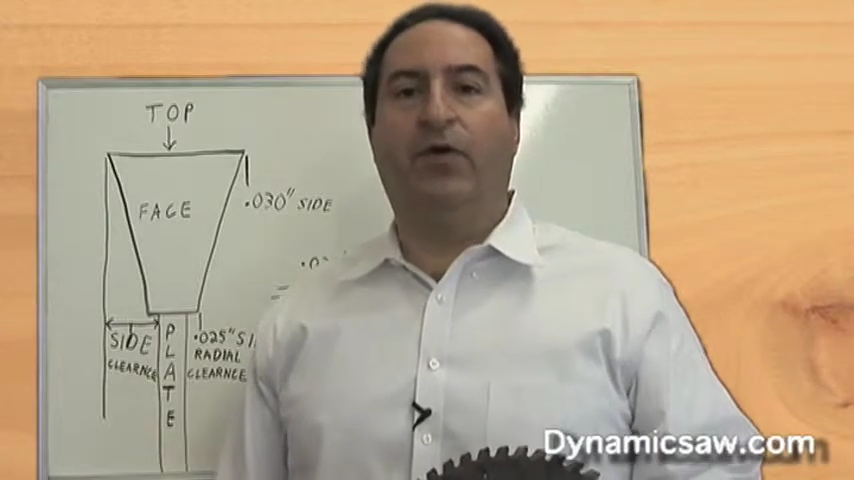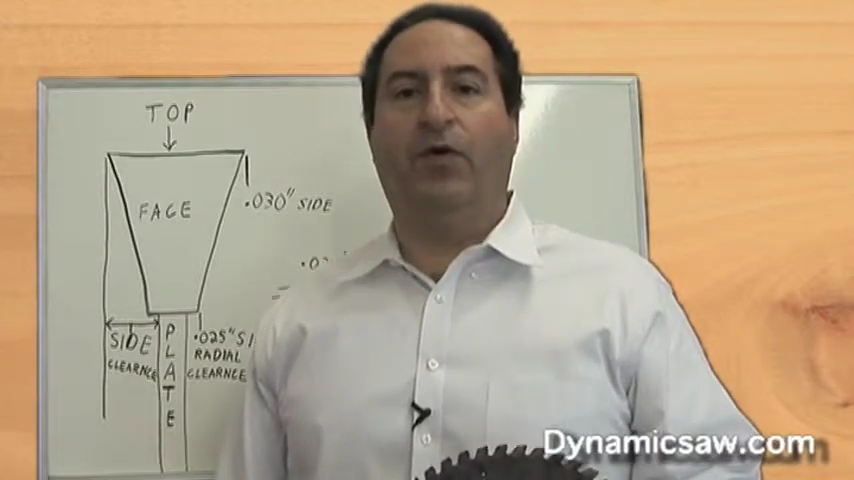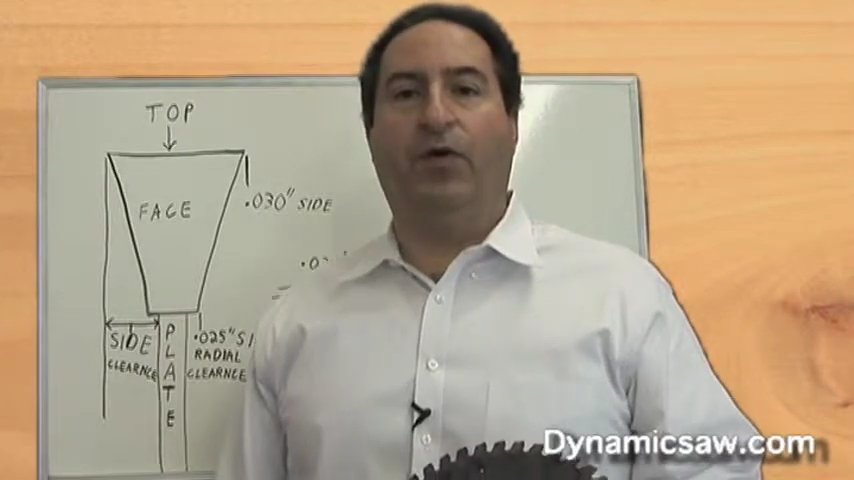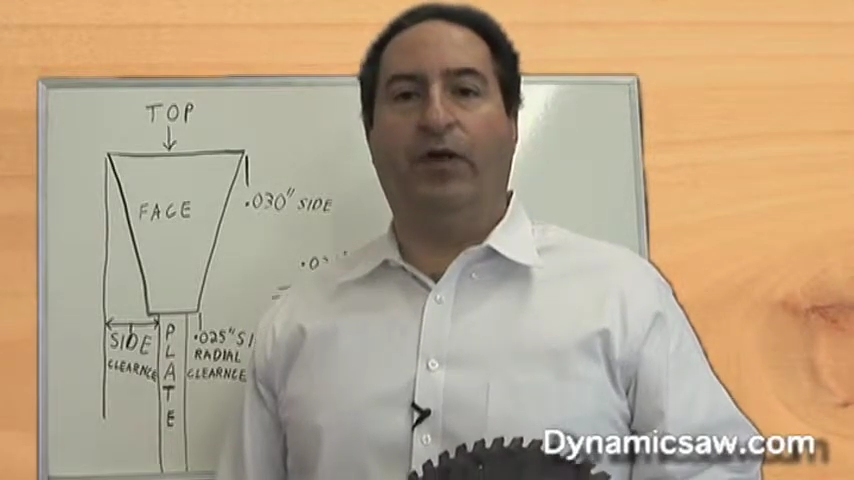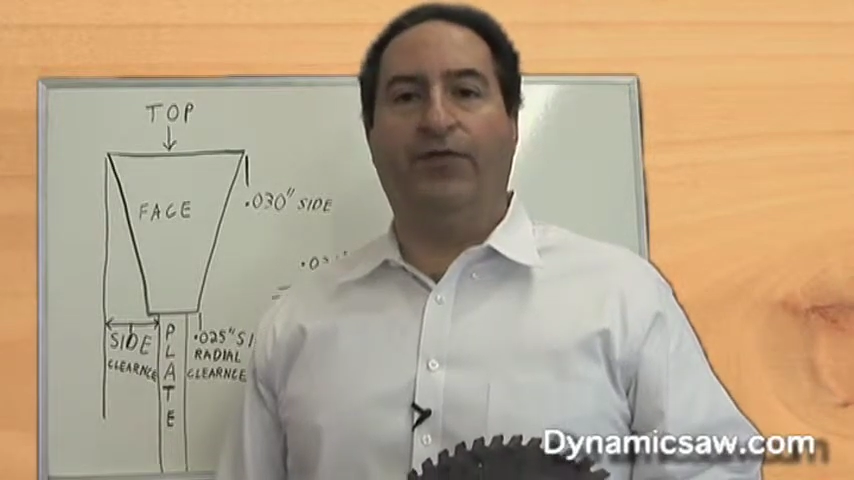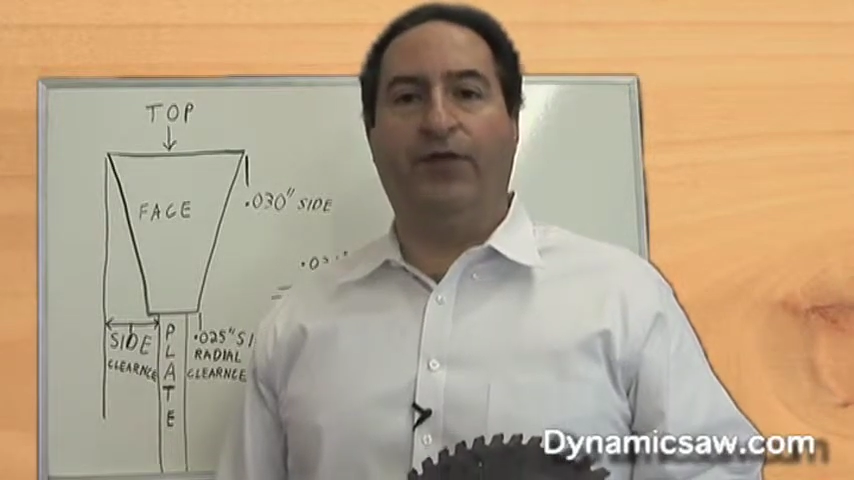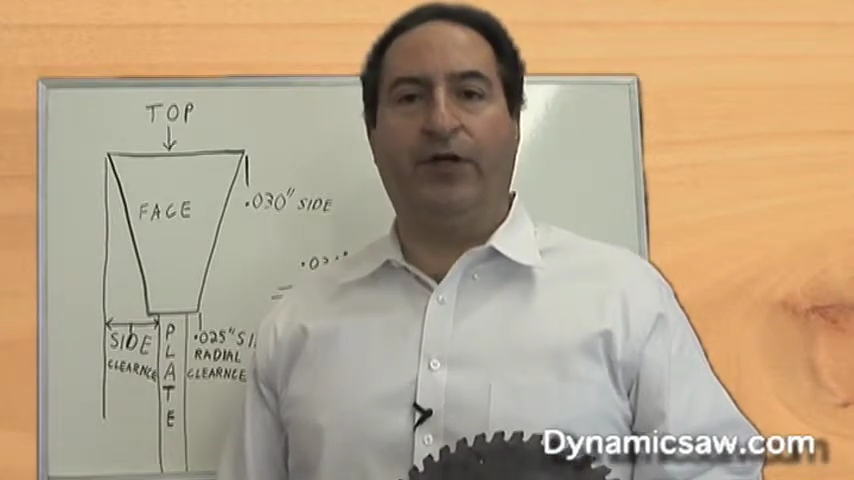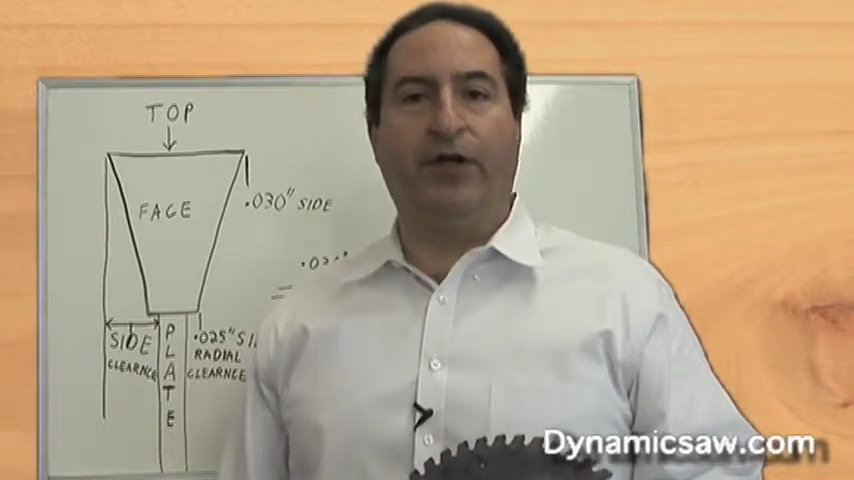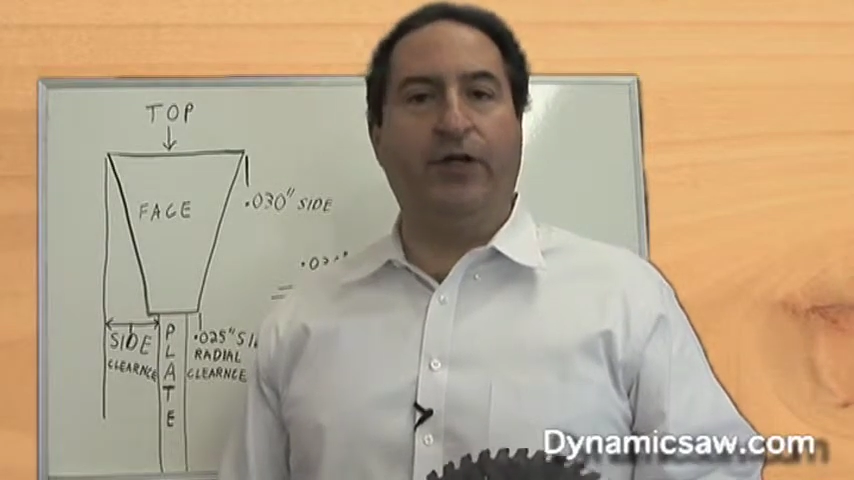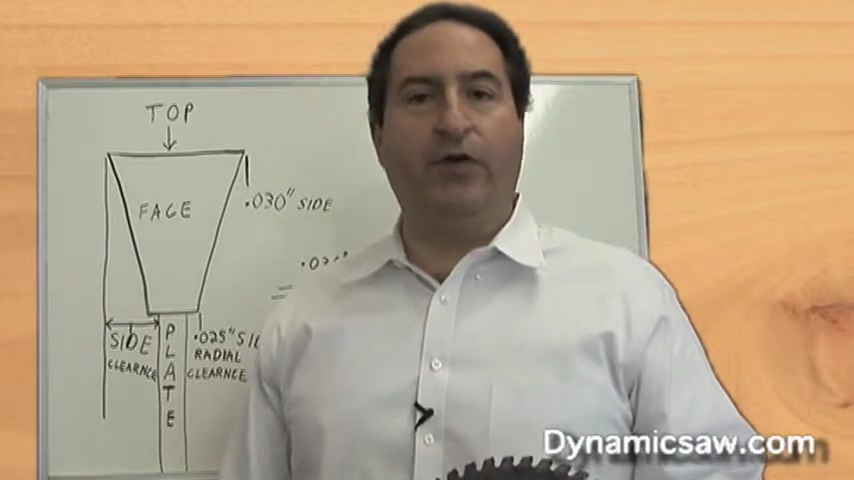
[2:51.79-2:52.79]
or if you're
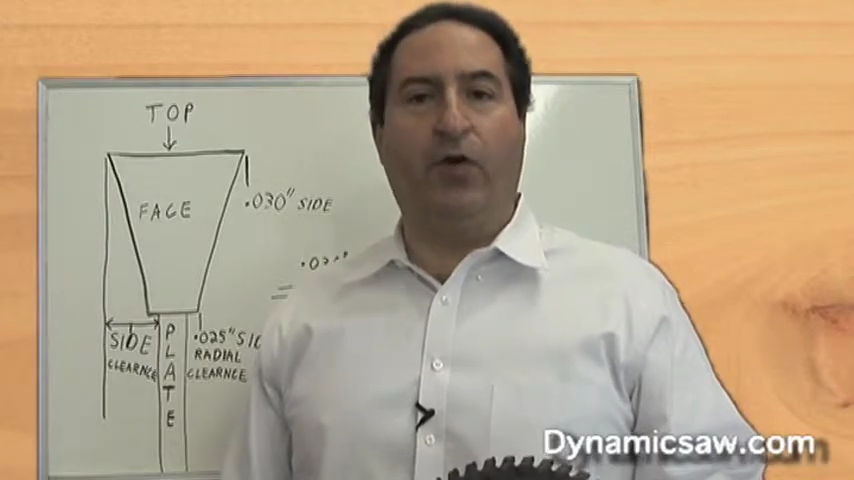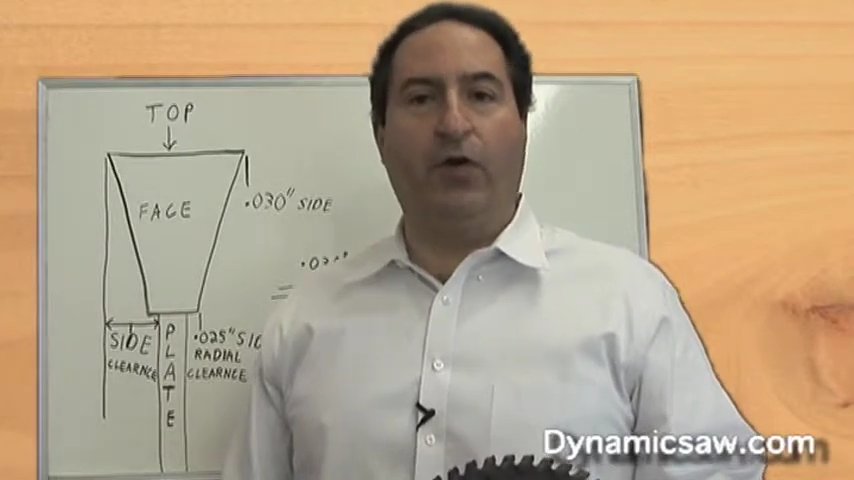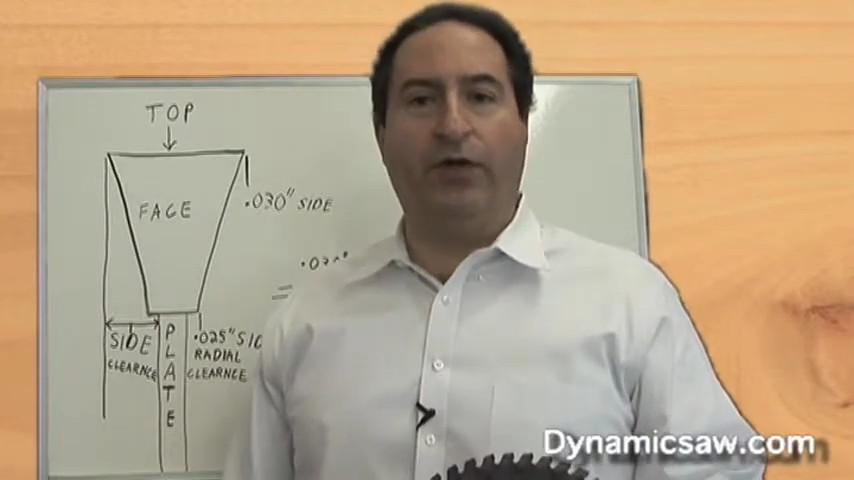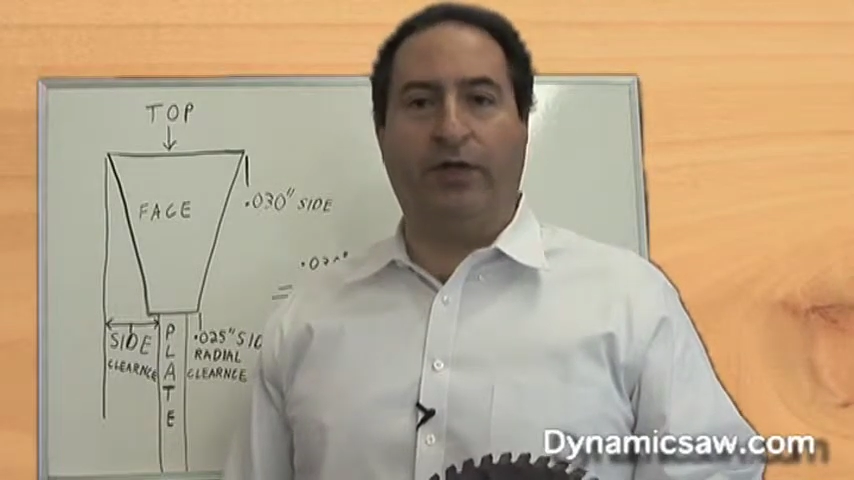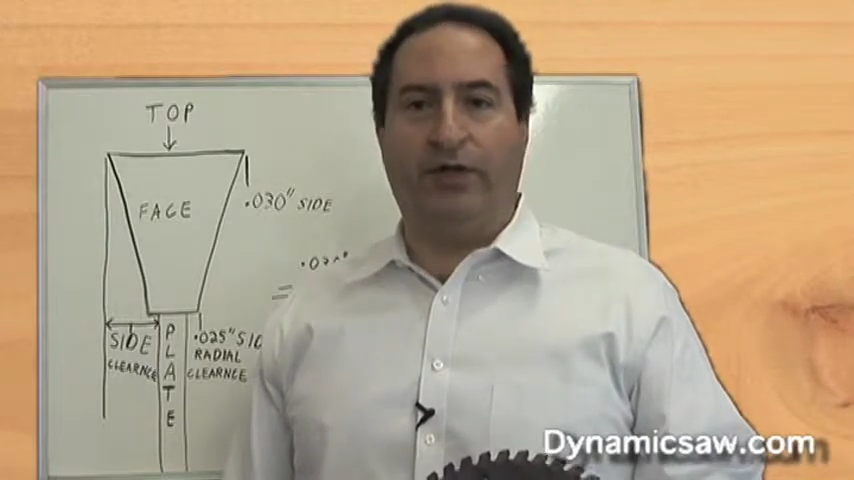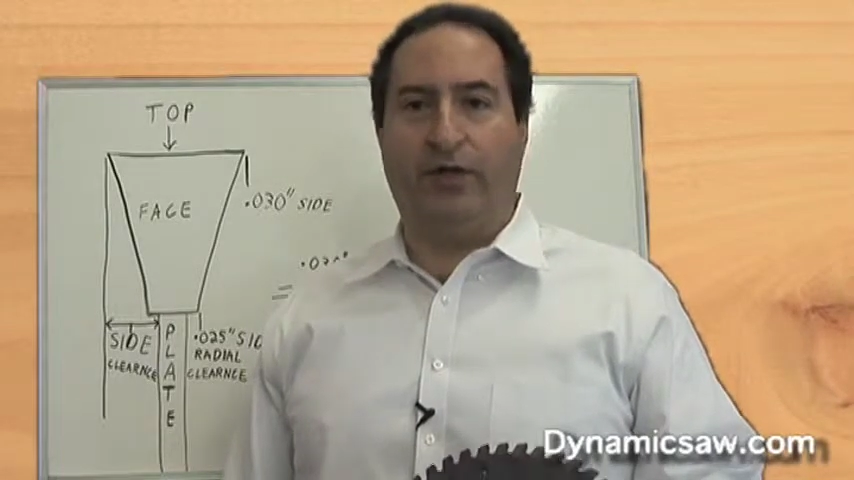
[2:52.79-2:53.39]
cutting corian